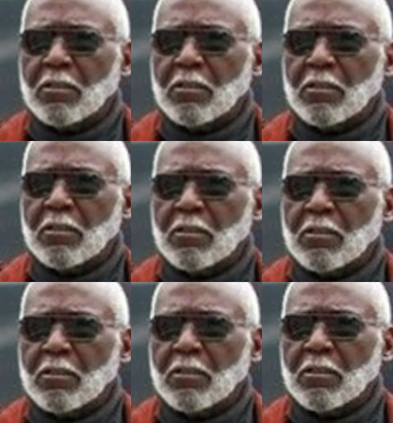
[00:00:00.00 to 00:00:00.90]

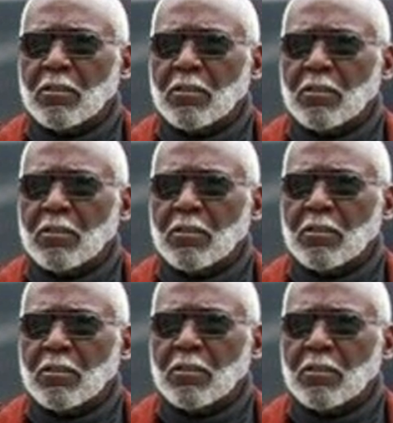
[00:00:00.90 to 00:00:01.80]

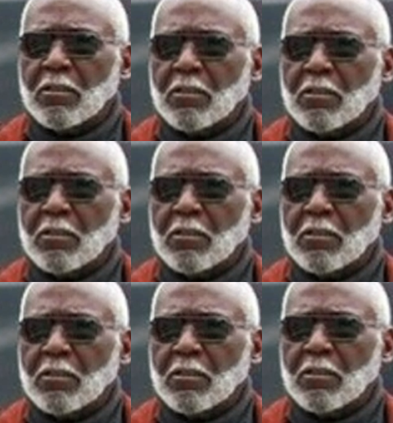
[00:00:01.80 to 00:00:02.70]

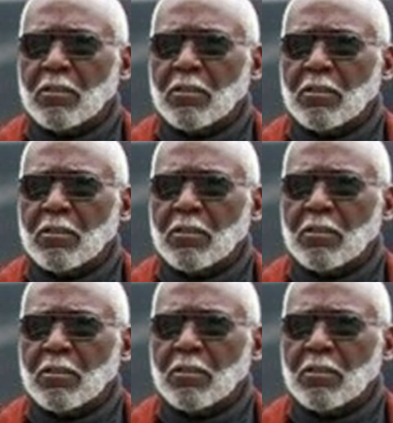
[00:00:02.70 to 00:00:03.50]
This person isn't speaking.